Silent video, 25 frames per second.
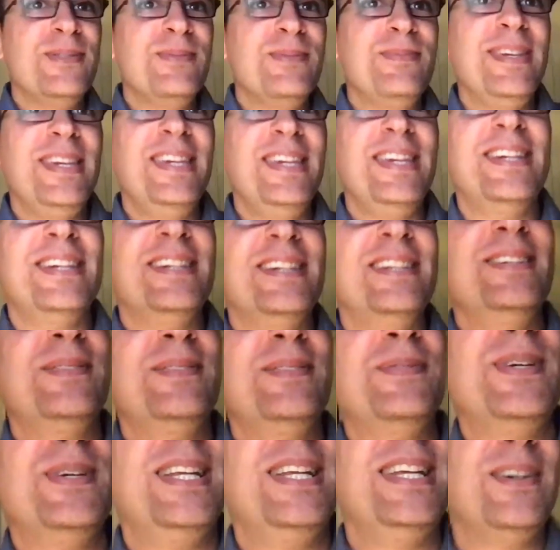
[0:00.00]
Nice to be
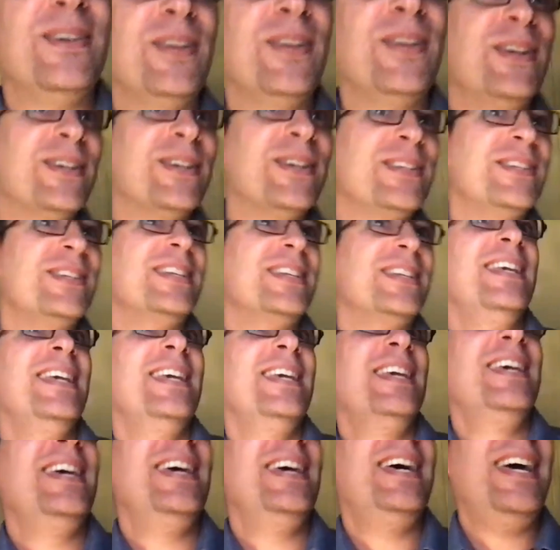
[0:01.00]
here. I'm really honored.
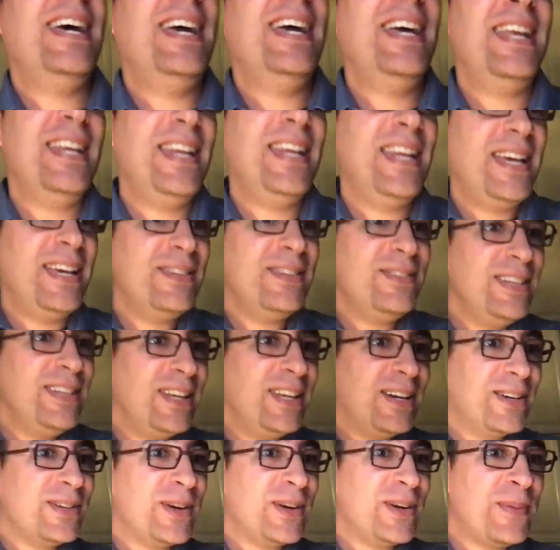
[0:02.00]
And I
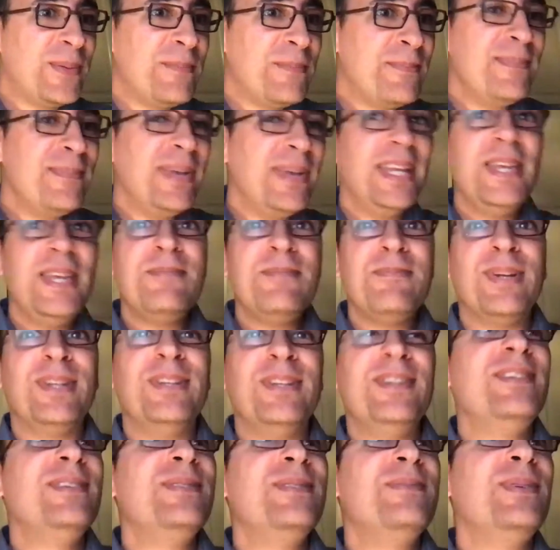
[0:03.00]
see that there are many
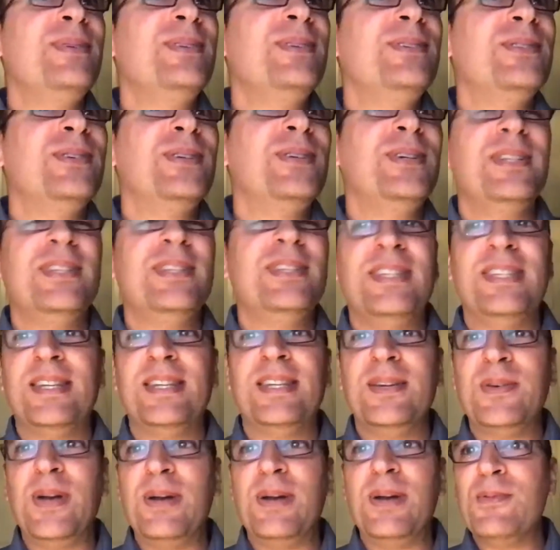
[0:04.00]
participants, so
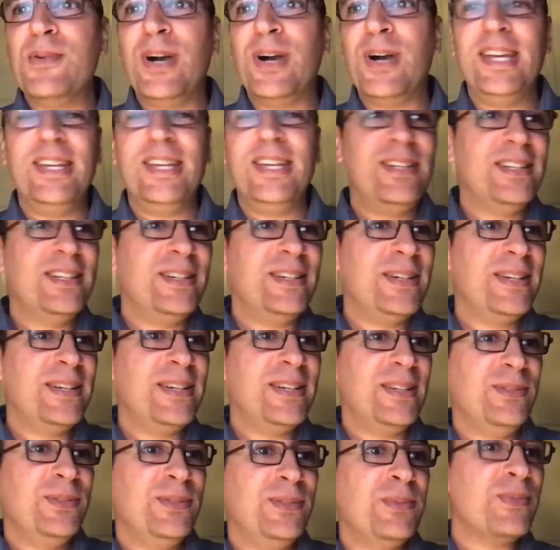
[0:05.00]
it's, I'm quite
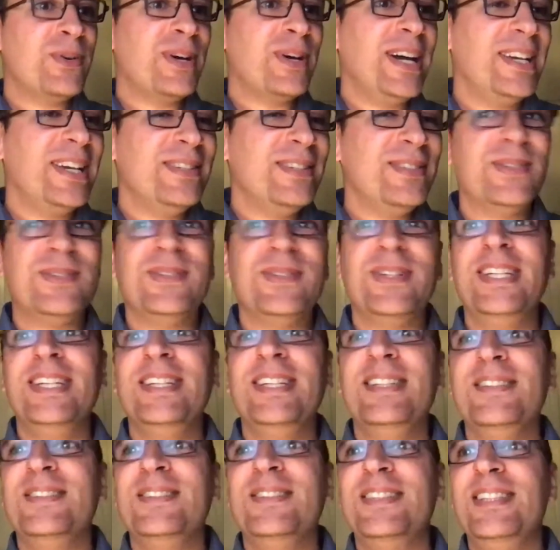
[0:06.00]
uh, surprised
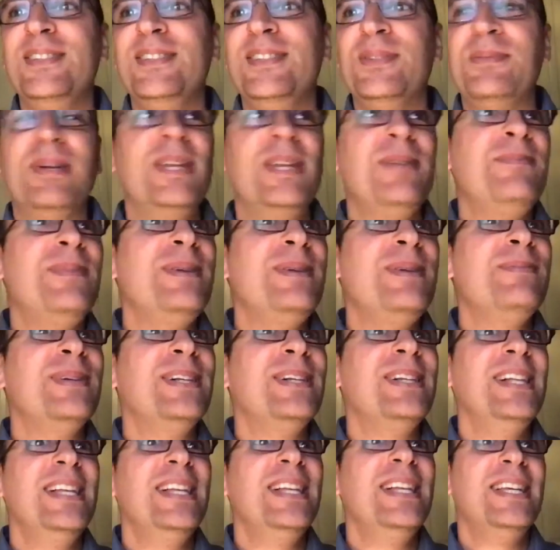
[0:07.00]
already to see so many
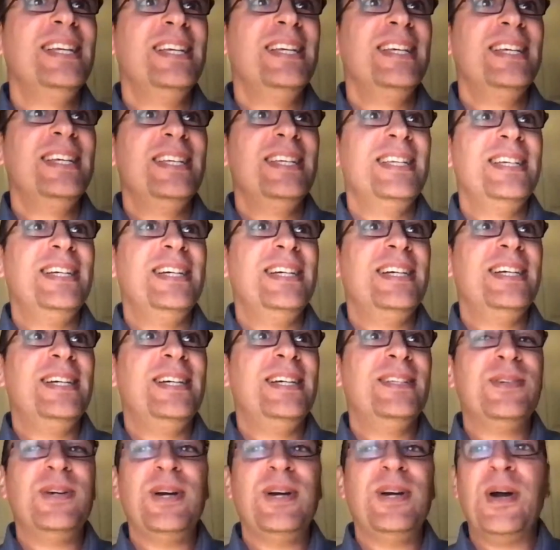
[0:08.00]
people.
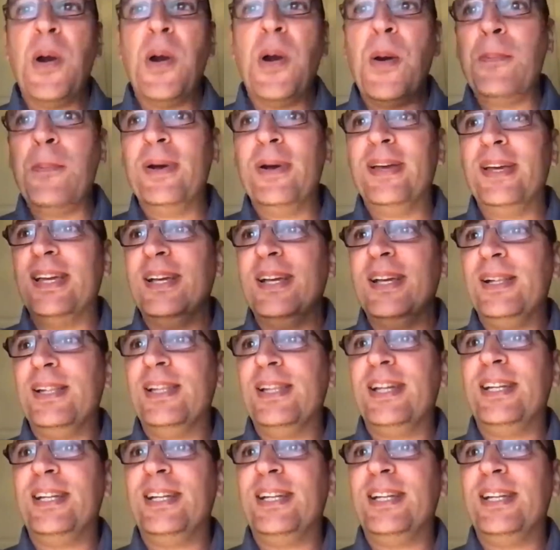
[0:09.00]
Uh, so I hope
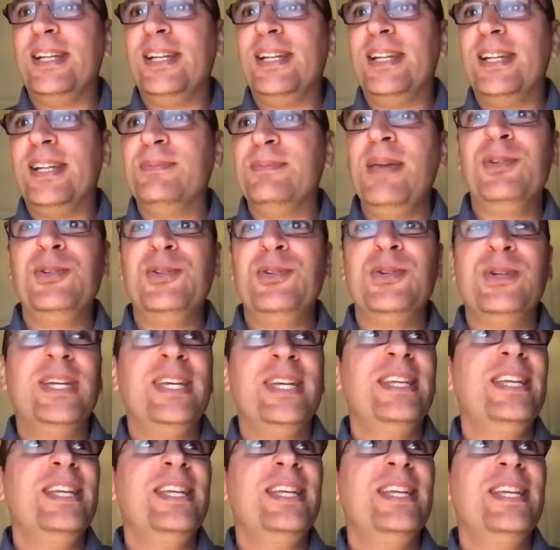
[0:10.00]
I'll, I'll be
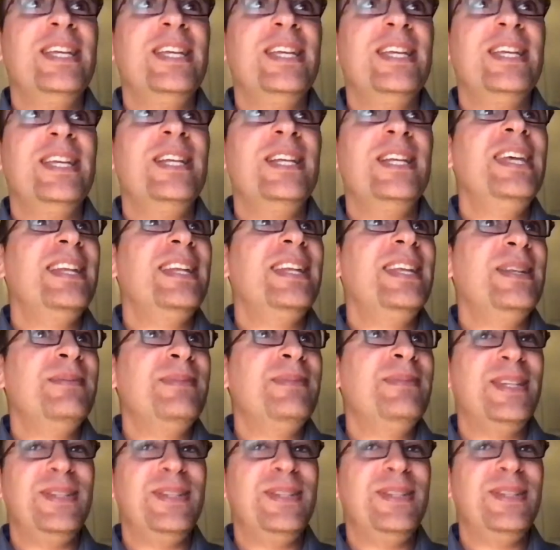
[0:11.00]
able to
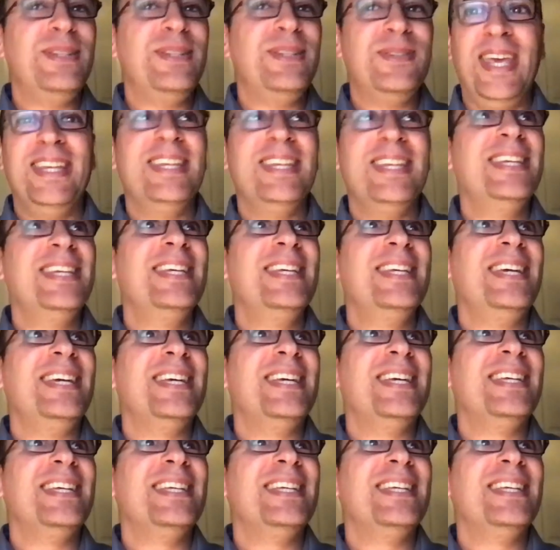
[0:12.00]
elucidate a little bit today. Yeah.